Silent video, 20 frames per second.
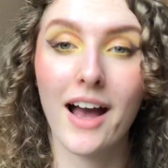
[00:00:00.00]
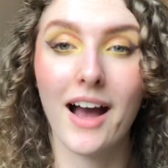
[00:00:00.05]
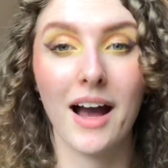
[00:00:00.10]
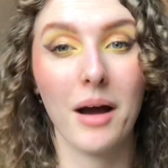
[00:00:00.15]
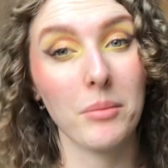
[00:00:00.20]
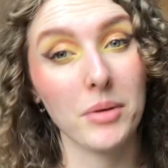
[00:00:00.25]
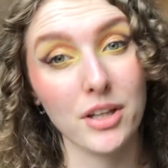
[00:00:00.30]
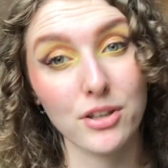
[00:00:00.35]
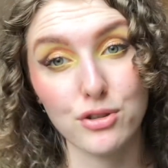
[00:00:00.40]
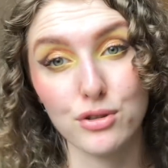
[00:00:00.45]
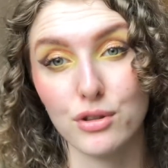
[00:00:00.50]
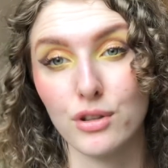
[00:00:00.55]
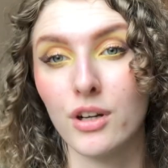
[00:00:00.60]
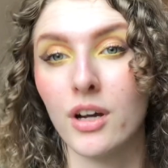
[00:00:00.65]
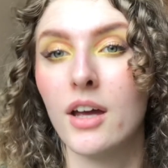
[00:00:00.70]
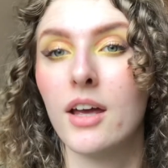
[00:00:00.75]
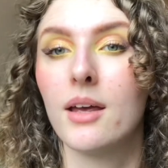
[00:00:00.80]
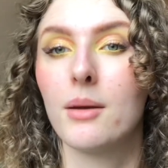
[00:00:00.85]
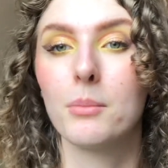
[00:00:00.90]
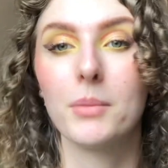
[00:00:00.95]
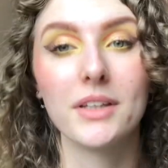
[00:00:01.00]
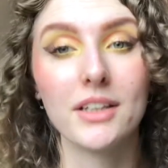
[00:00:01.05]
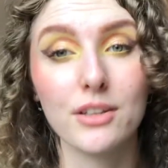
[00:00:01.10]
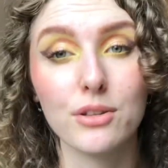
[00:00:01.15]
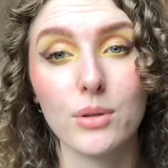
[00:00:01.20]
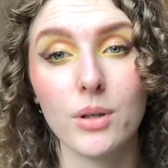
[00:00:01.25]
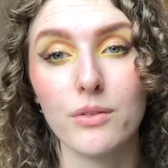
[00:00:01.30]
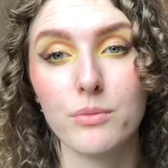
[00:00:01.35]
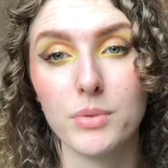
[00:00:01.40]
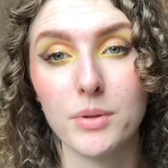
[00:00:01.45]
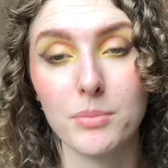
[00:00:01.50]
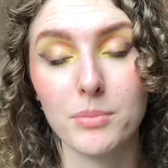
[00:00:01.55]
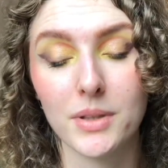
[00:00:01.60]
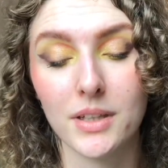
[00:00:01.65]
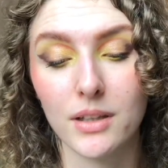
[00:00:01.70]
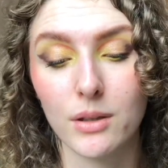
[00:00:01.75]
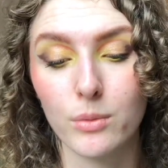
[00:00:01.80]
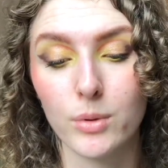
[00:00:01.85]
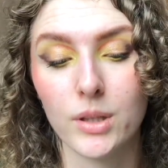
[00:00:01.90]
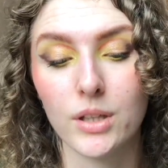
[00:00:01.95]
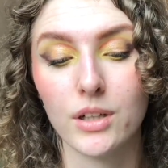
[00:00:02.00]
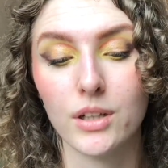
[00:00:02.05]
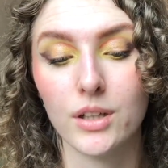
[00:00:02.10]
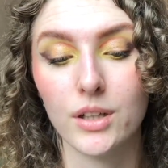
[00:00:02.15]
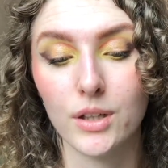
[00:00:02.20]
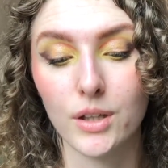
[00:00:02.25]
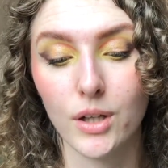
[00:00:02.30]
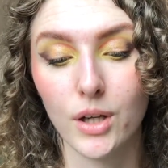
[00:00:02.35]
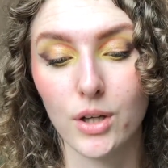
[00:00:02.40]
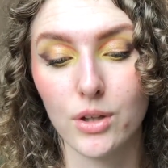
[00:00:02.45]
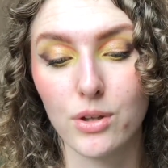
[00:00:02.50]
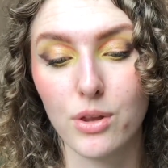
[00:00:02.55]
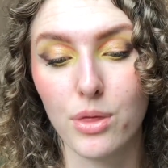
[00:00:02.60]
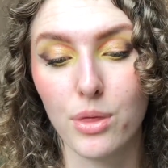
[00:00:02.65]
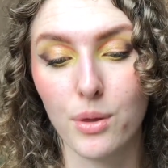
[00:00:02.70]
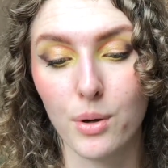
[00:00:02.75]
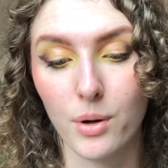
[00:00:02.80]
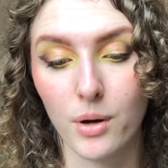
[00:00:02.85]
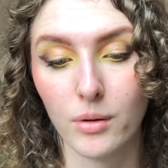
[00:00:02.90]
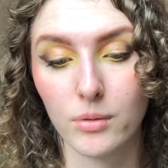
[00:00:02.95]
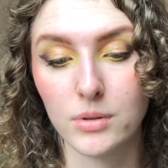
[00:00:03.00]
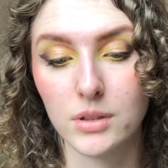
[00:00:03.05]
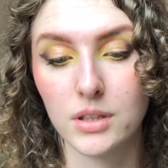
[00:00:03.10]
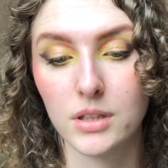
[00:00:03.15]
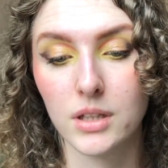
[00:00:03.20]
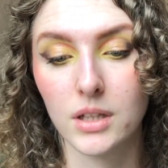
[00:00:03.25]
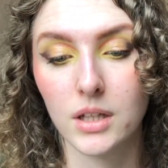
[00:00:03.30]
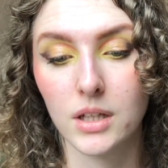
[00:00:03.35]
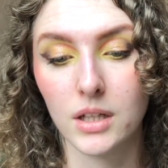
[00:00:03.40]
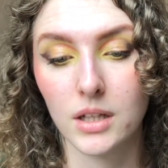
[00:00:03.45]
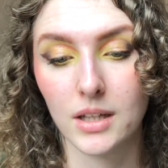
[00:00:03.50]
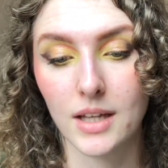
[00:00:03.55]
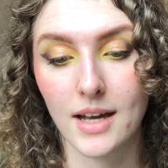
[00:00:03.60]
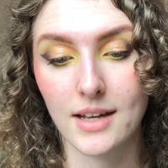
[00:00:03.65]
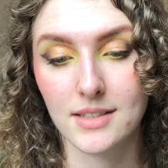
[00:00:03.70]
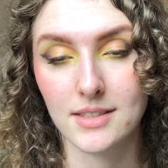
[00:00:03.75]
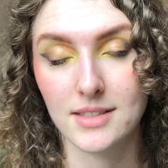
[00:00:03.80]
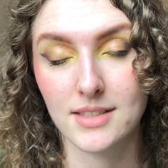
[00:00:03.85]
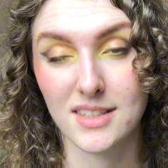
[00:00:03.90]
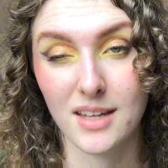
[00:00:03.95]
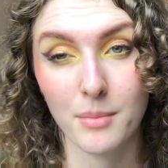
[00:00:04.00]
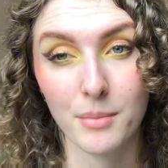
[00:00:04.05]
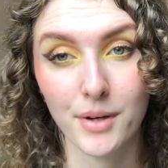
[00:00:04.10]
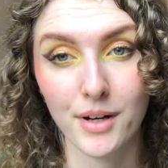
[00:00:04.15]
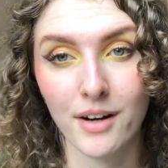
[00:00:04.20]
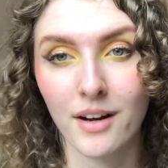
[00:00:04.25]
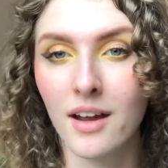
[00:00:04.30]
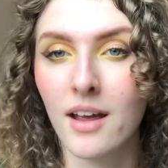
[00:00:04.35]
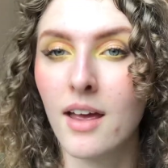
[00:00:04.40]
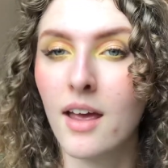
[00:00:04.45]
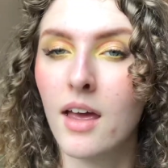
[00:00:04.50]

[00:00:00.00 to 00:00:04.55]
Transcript: I'm not sure, but I know I've been playing with her a lot throughout last summer,